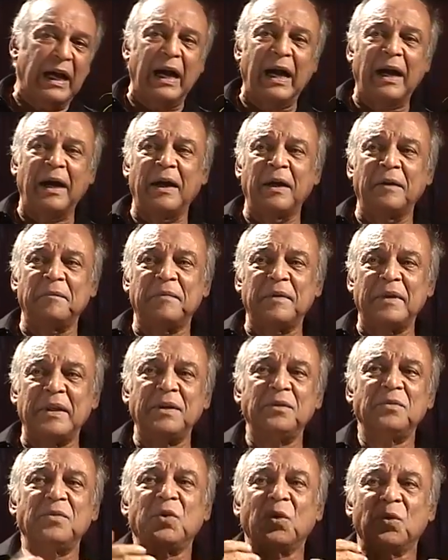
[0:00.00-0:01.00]
I,
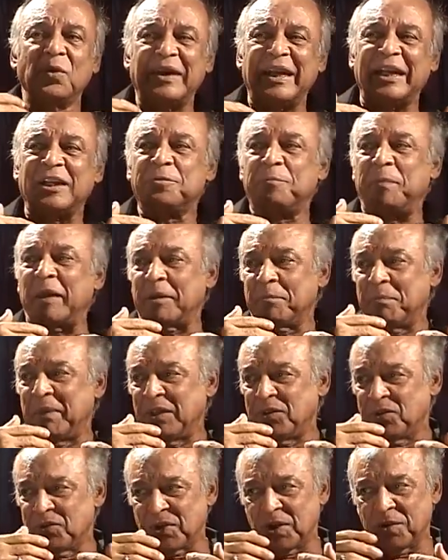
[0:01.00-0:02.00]
you don't expect
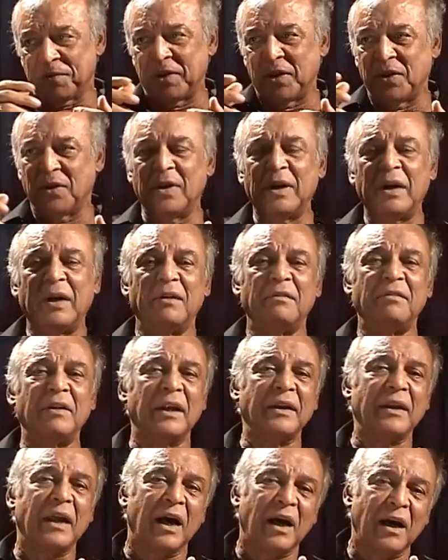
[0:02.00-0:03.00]
me to sort of, you know,
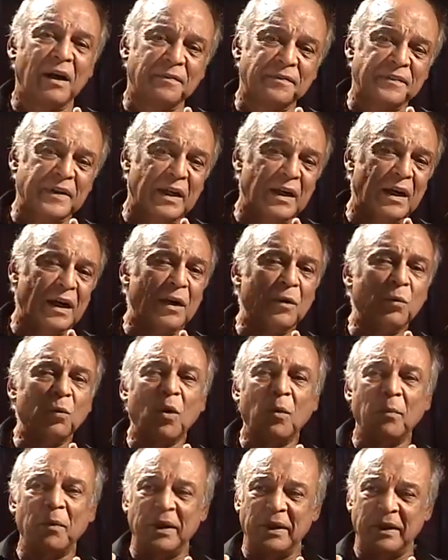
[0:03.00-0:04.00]
run after a
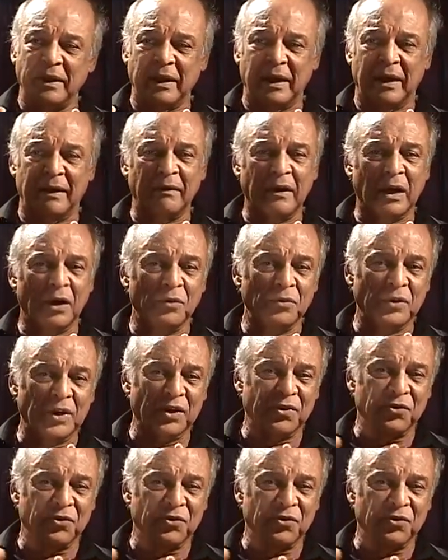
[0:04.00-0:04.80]
woman around